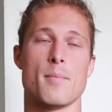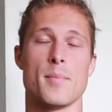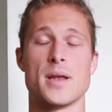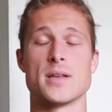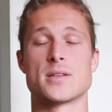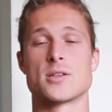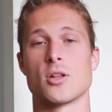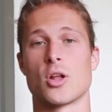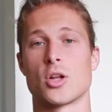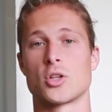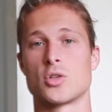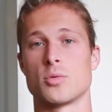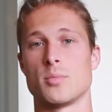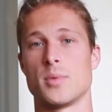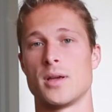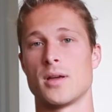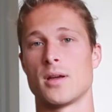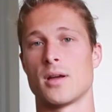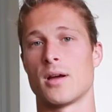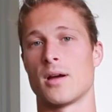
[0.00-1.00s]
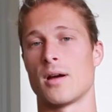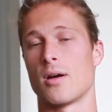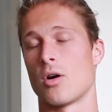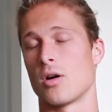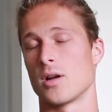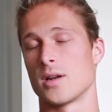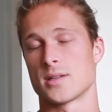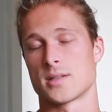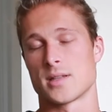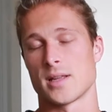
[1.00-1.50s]
means a lot to me.
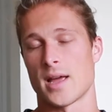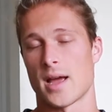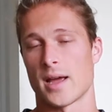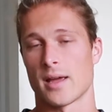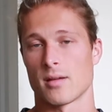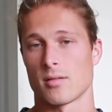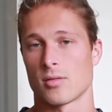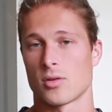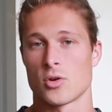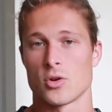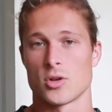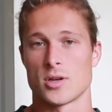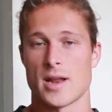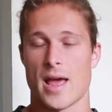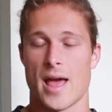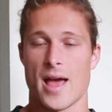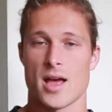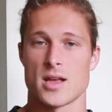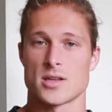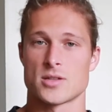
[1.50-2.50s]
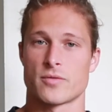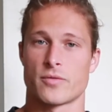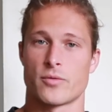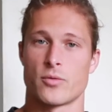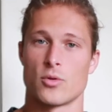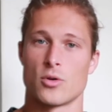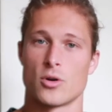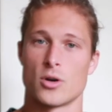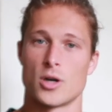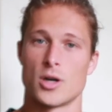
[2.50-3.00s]
Honestly, I couldn't ask
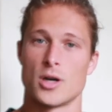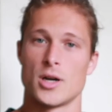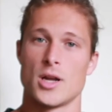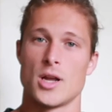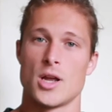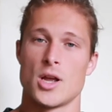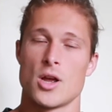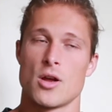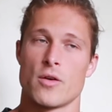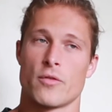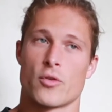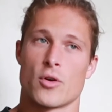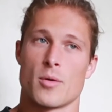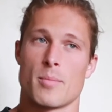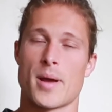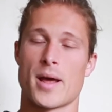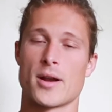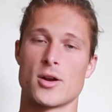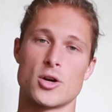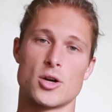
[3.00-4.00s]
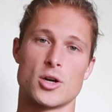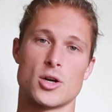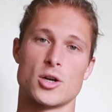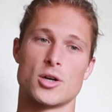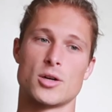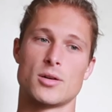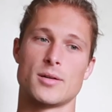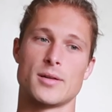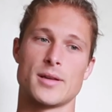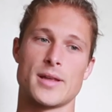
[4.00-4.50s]
for a
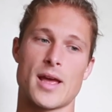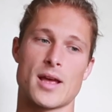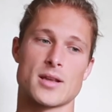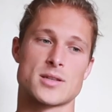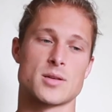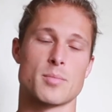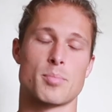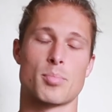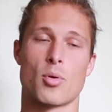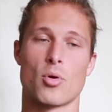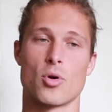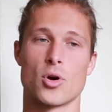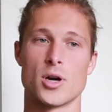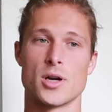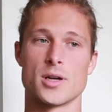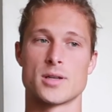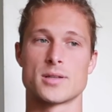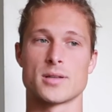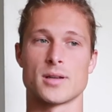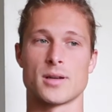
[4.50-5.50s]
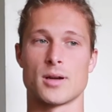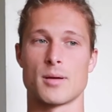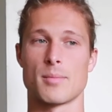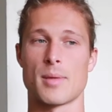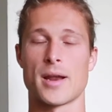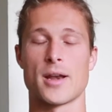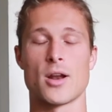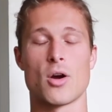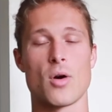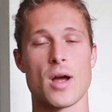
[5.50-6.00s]
better, support.
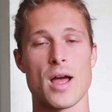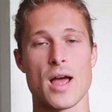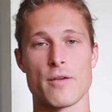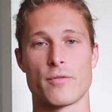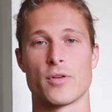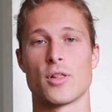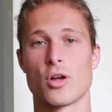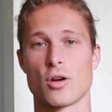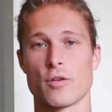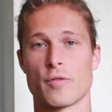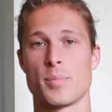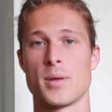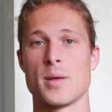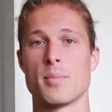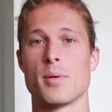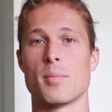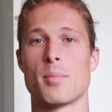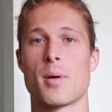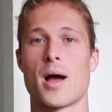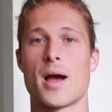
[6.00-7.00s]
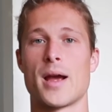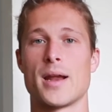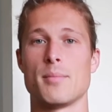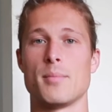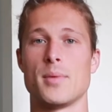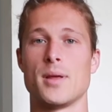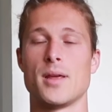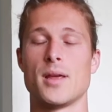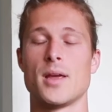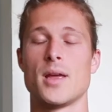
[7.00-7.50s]
I know I have a lot of people
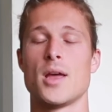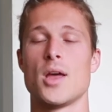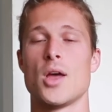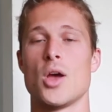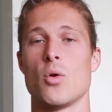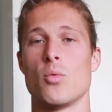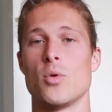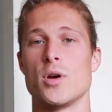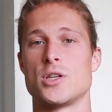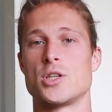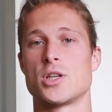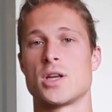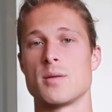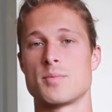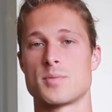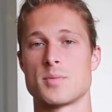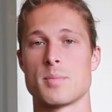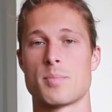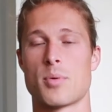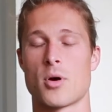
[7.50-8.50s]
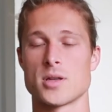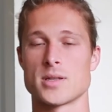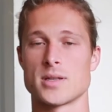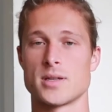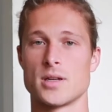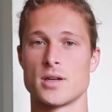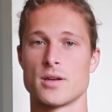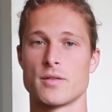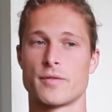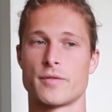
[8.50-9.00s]
behind me, which keeps me
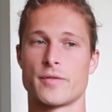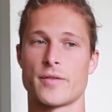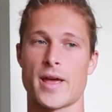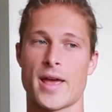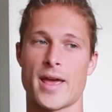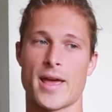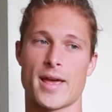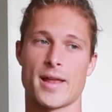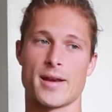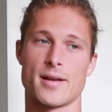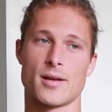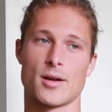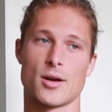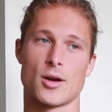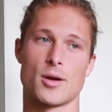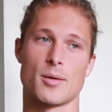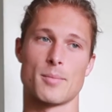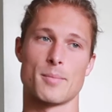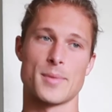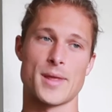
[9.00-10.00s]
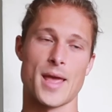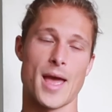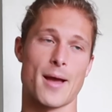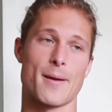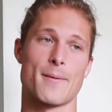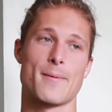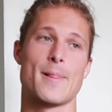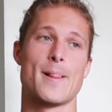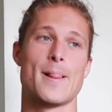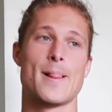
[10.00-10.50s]
positive, and
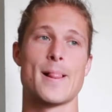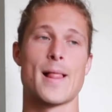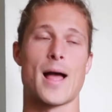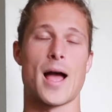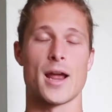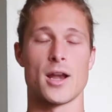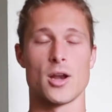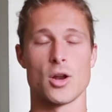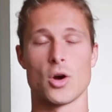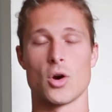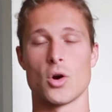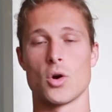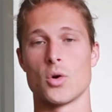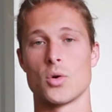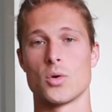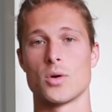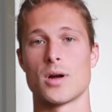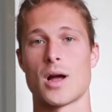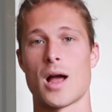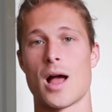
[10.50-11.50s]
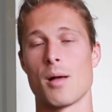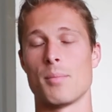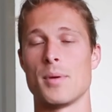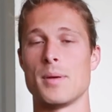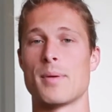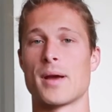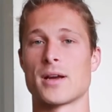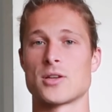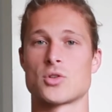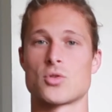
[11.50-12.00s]
I know I'll
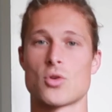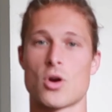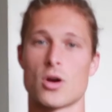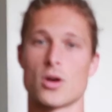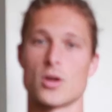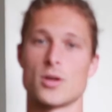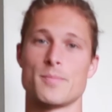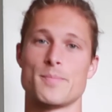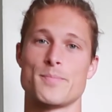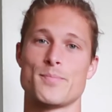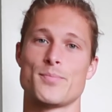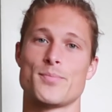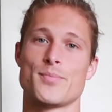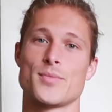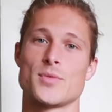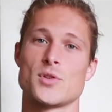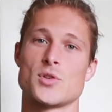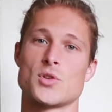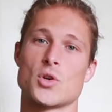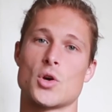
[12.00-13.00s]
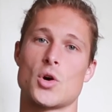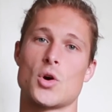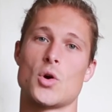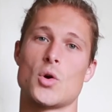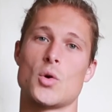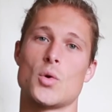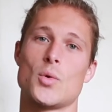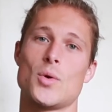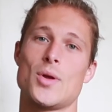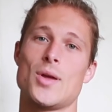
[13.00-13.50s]
be back stronger.
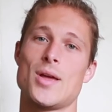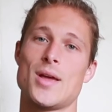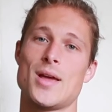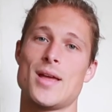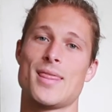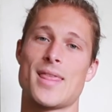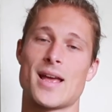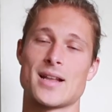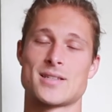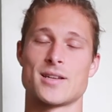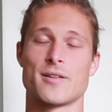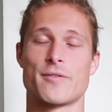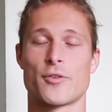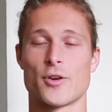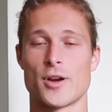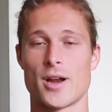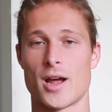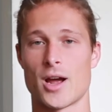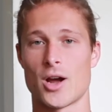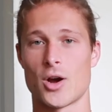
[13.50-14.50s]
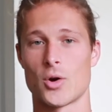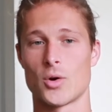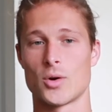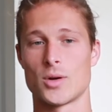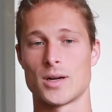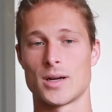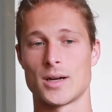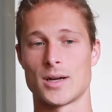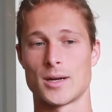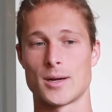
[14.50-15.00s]
So that's it for
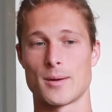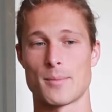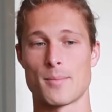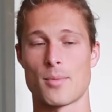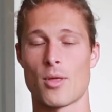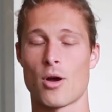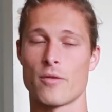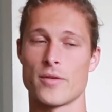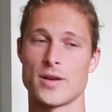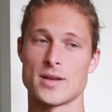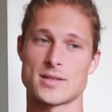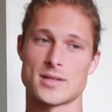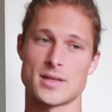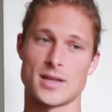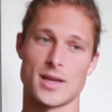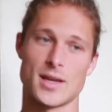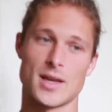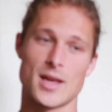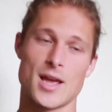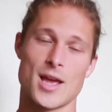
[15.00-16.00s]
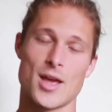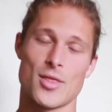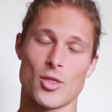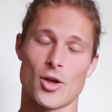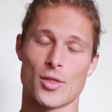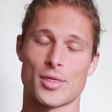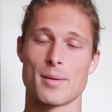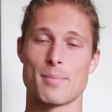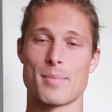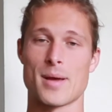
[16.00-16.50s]
now. Obviously,
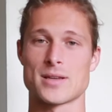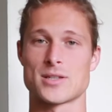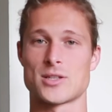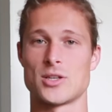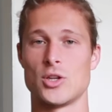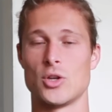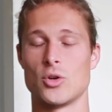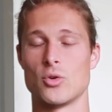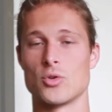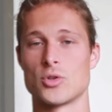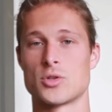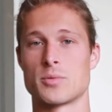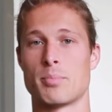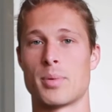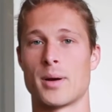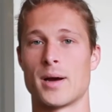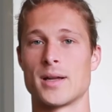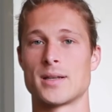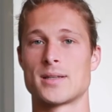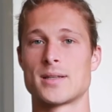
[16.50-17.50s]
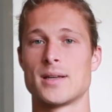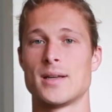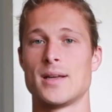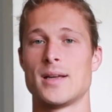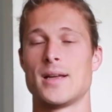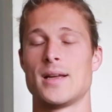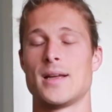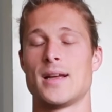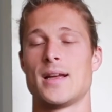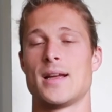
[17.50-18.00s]
not the best news, but
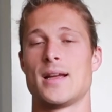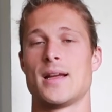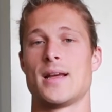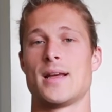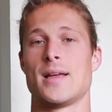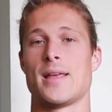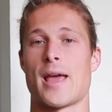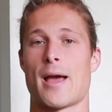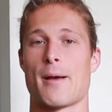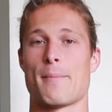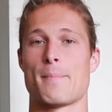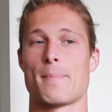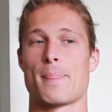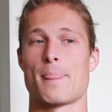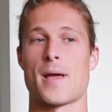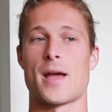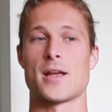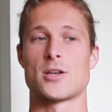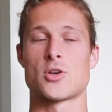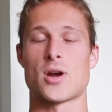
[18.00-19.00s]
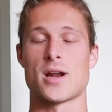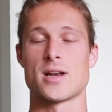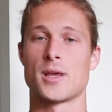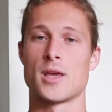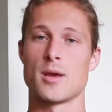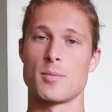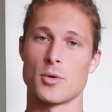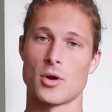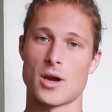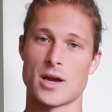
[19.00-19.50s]
I try to
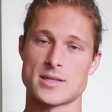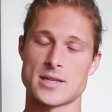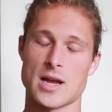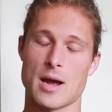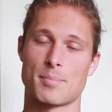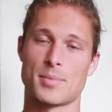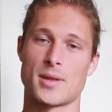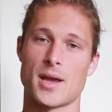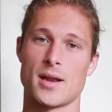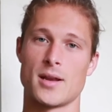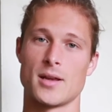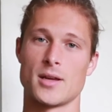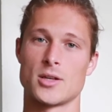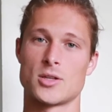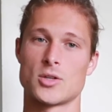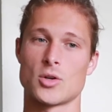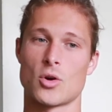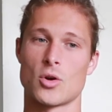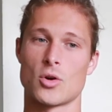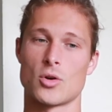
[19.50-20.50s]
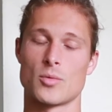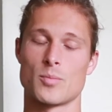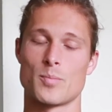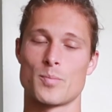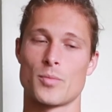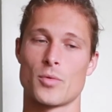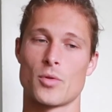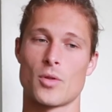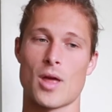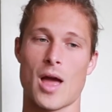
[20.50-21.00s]
keep you guys updated
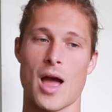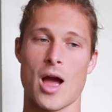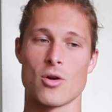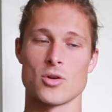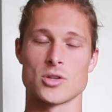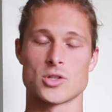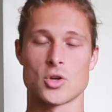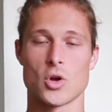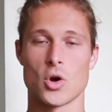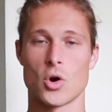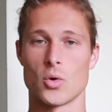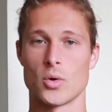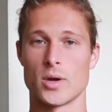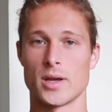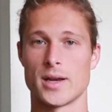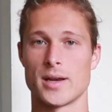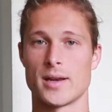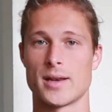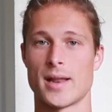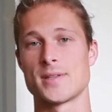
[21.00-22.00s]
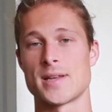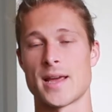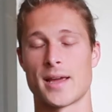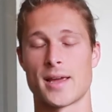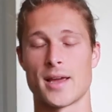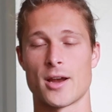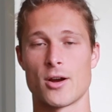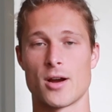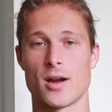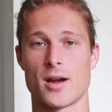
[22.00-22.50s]
on how it's going.
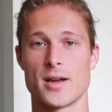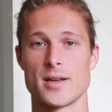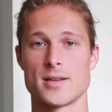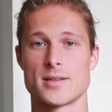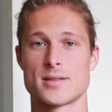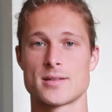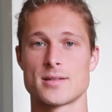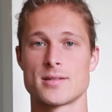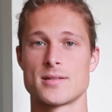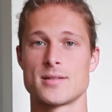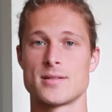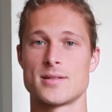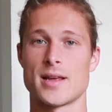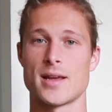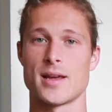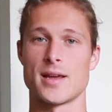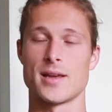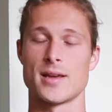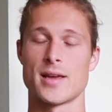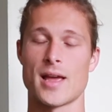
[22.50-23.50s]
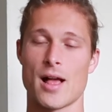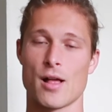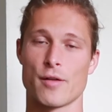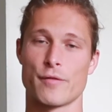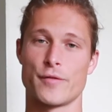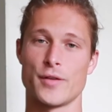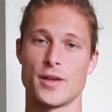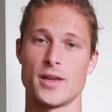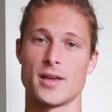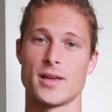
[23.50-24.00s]
Take care, guys. Stay
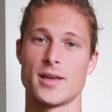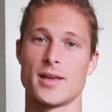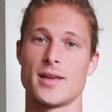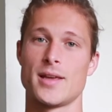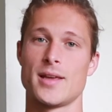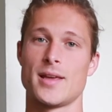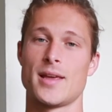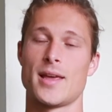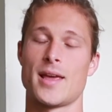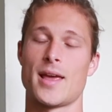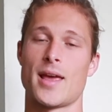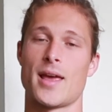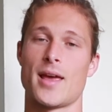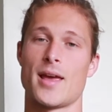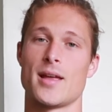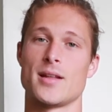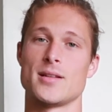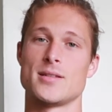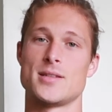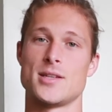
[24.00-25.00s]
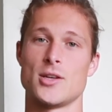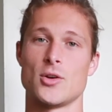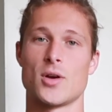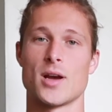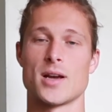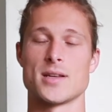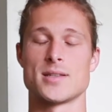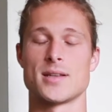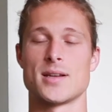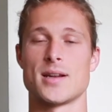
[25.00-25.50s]
healthy. And see you
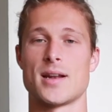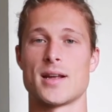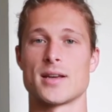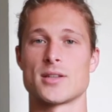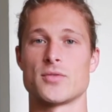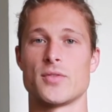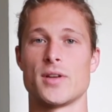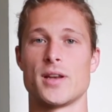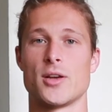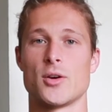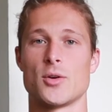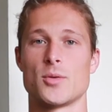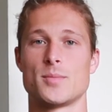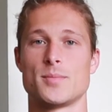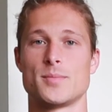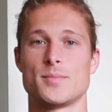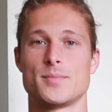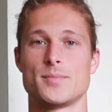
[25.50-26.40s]
guys in the next video.